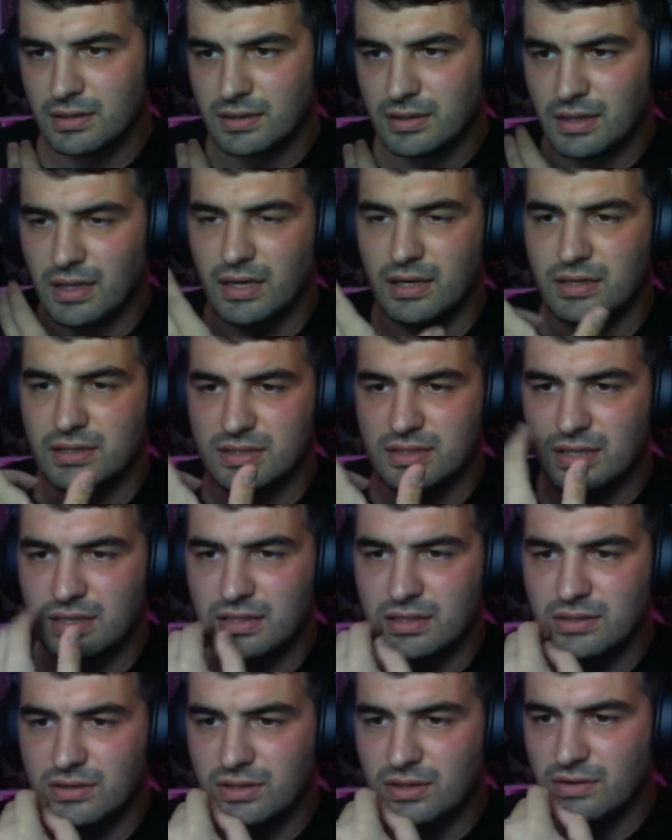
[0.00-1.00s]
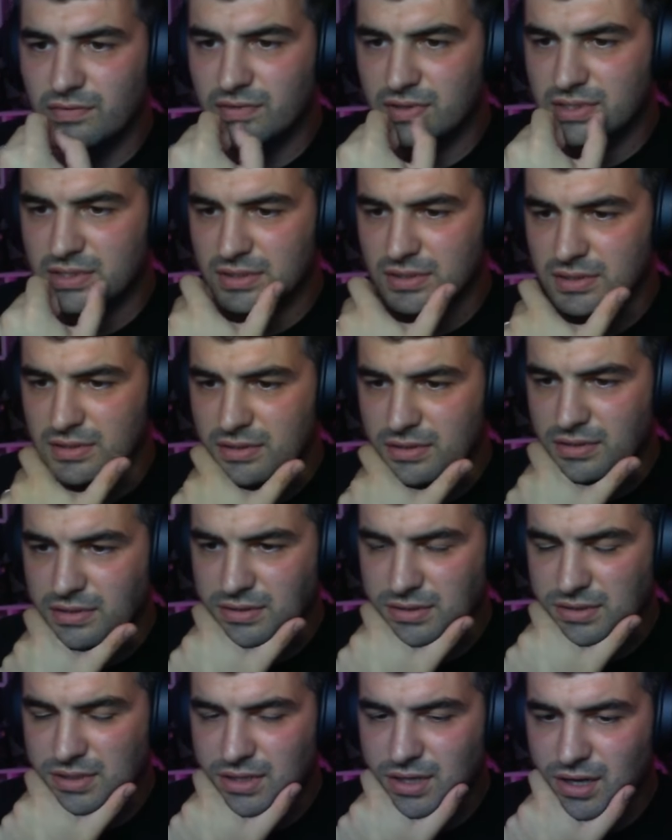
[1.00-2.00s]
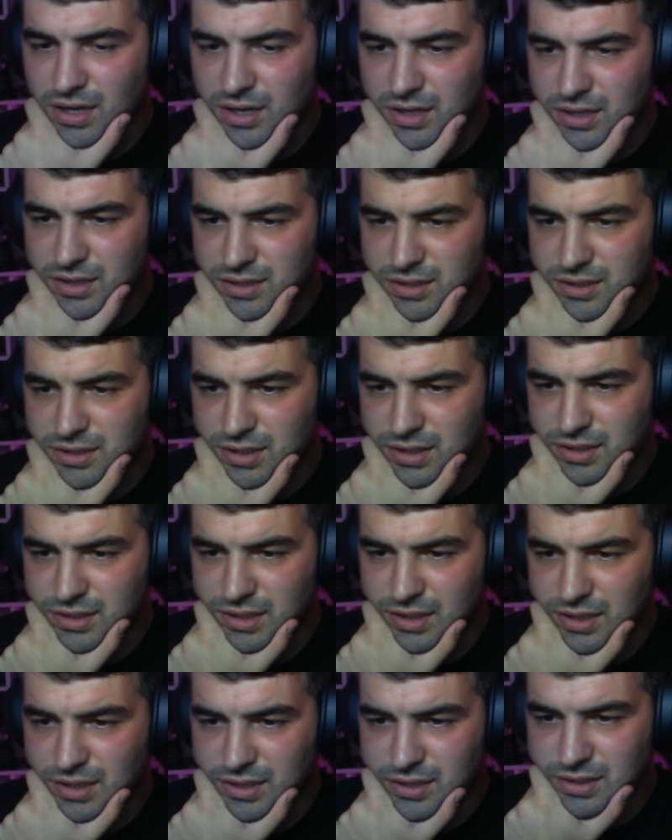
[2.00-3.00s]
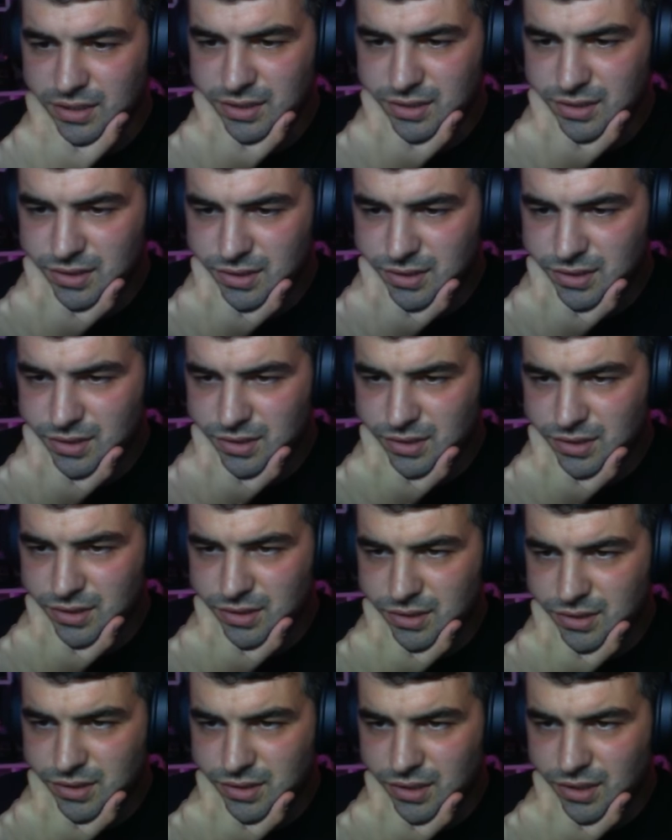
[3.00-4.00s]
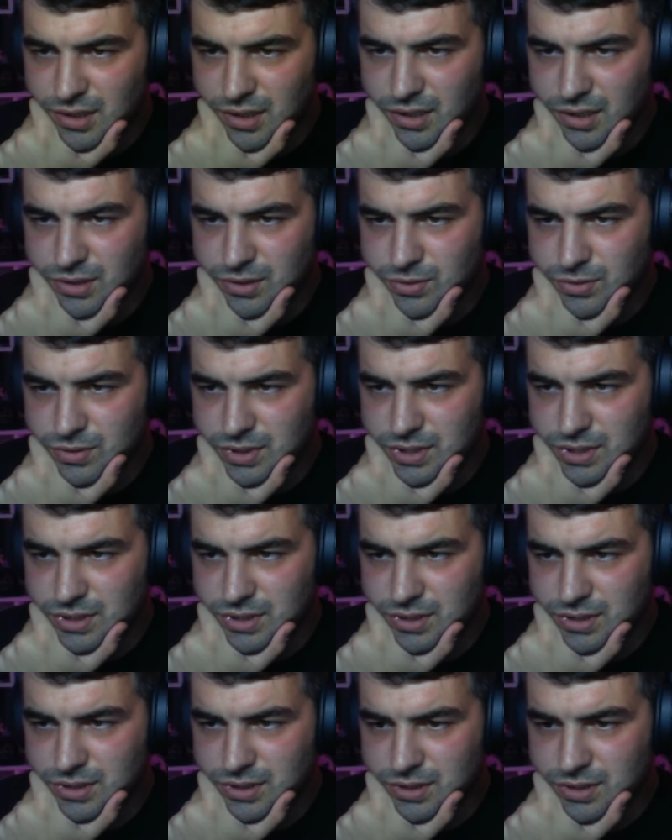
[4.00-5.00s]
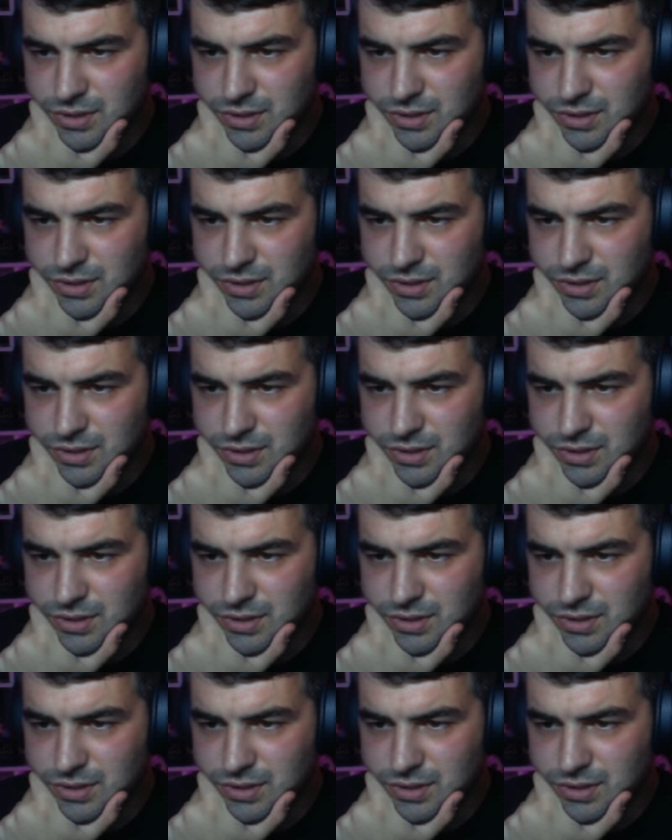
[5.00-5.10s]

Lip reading: Yeah, because they need to give us a card, and then I'll do a